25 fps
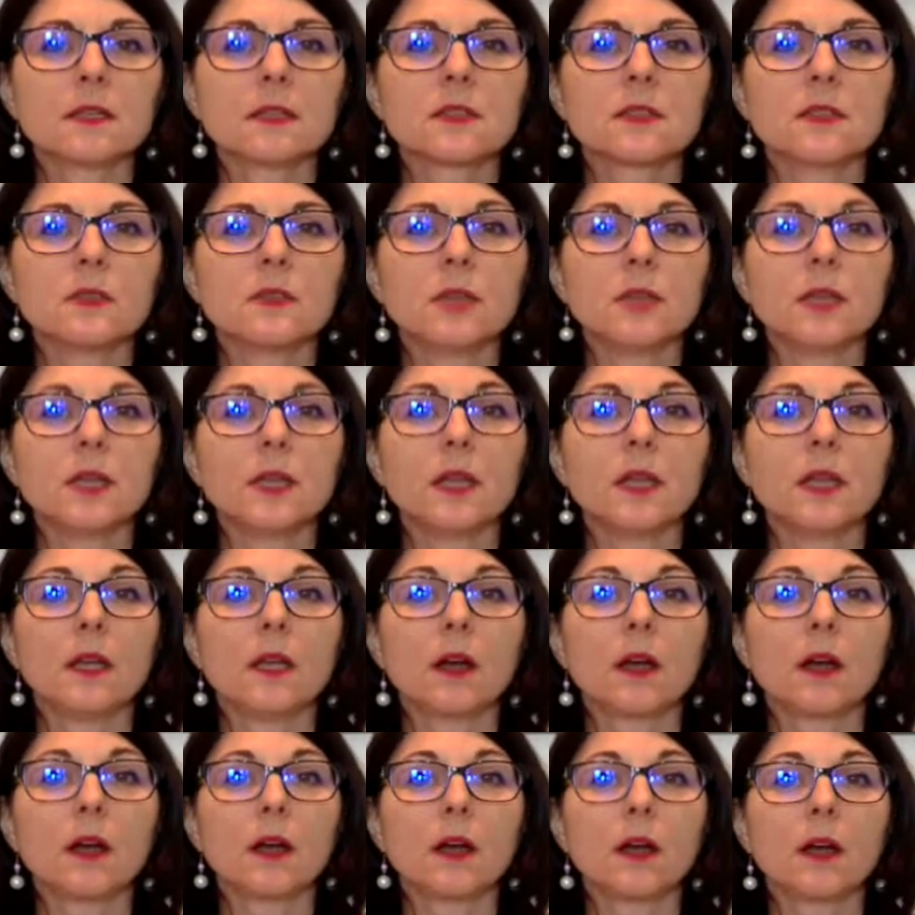to
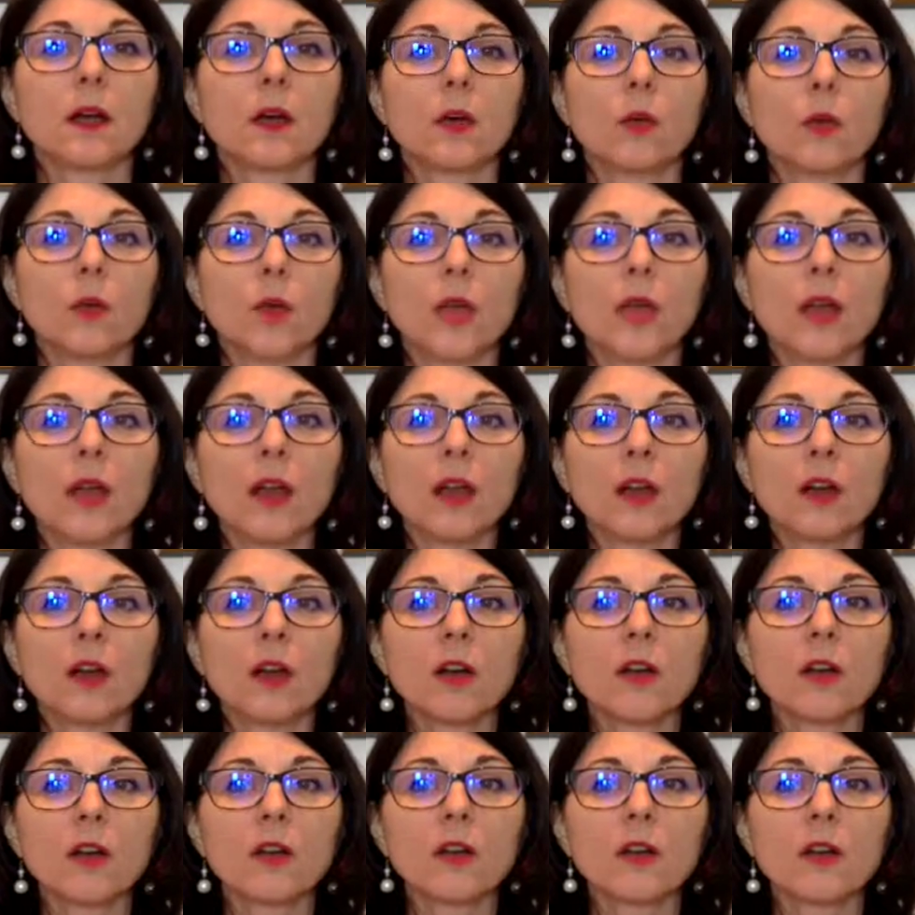be
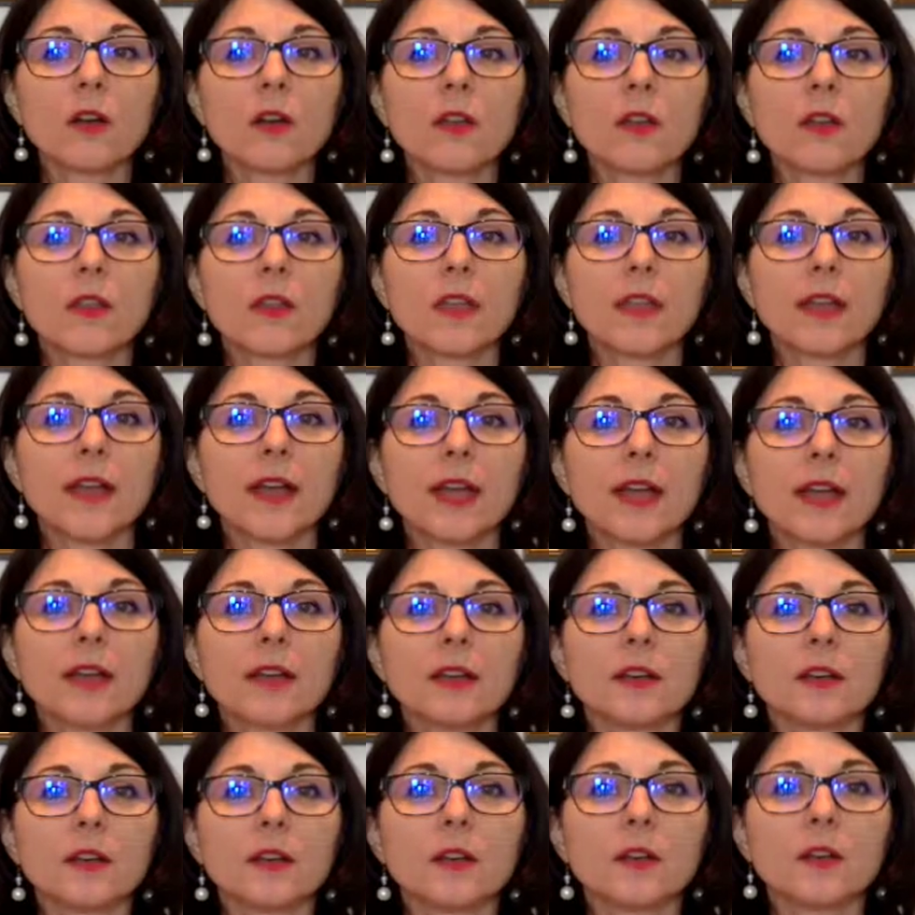aware
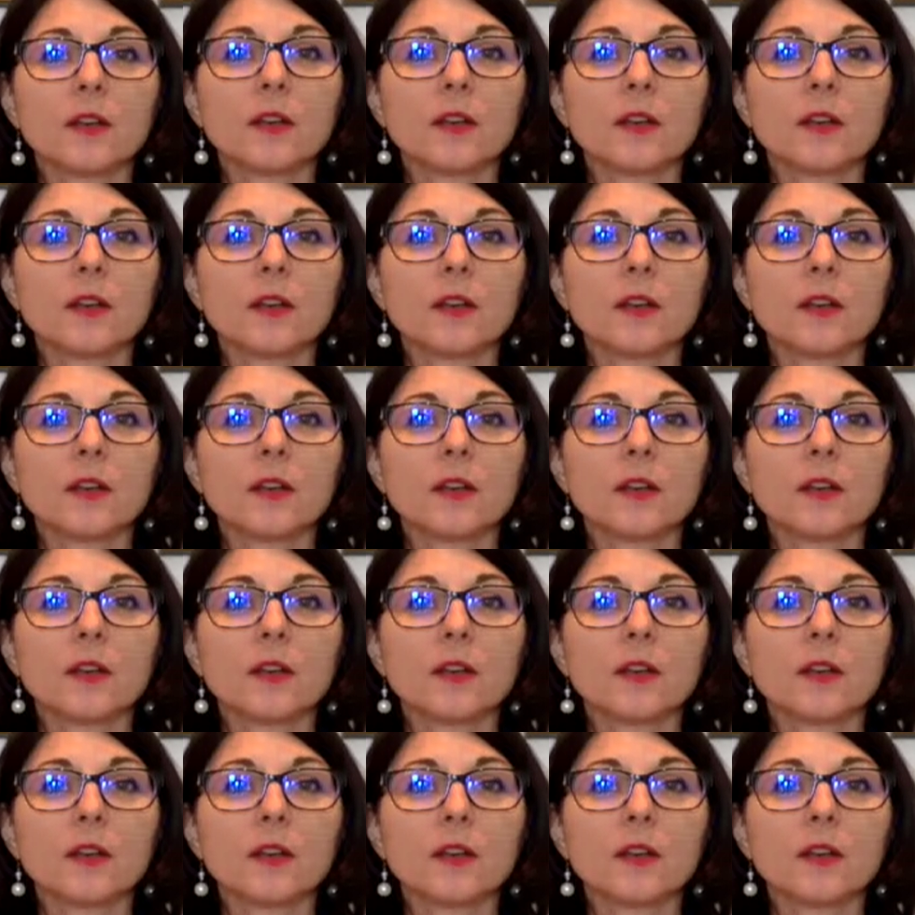that